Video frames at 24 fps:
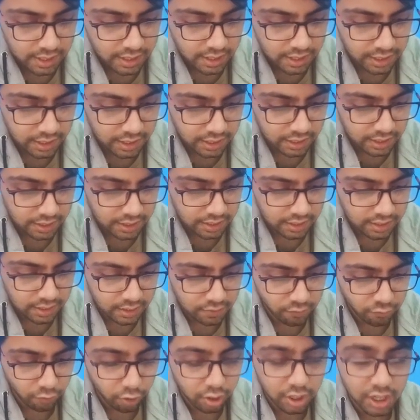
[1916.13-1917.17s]

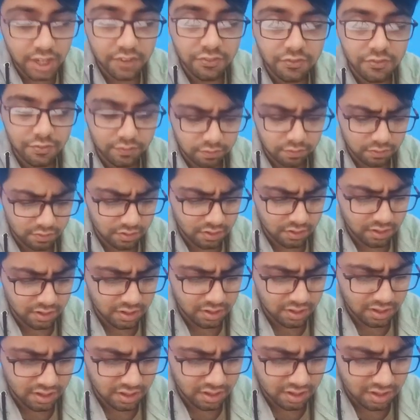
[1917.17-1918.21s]
40.
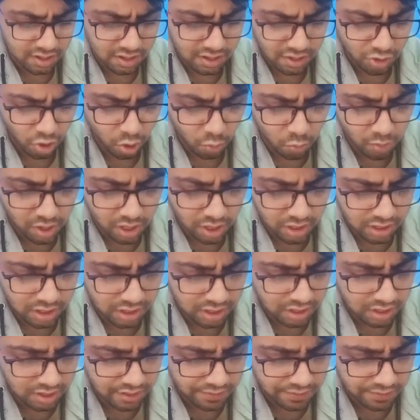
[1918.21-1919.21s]
It's normal, I think.